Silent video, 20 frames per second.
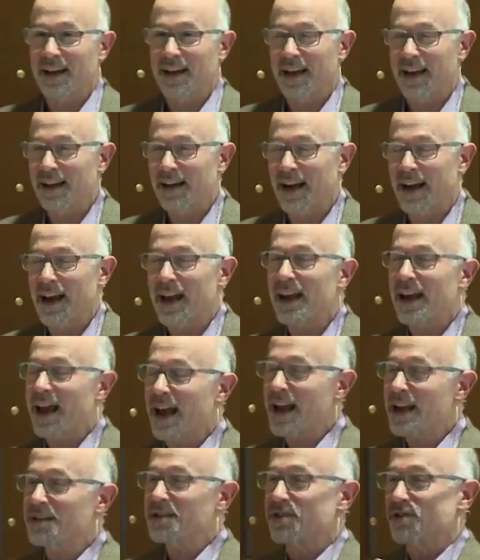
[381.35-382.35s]
and I, and I
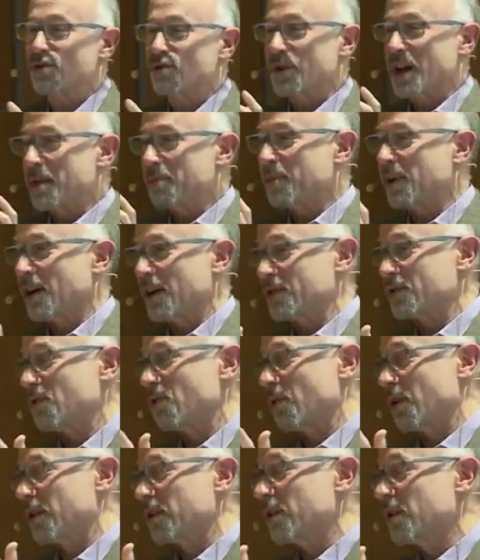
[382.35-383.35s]
hate to toot NPR's
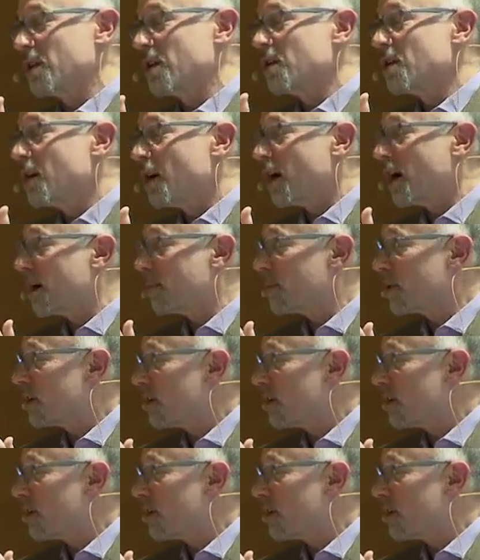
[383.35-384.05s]
horn uh,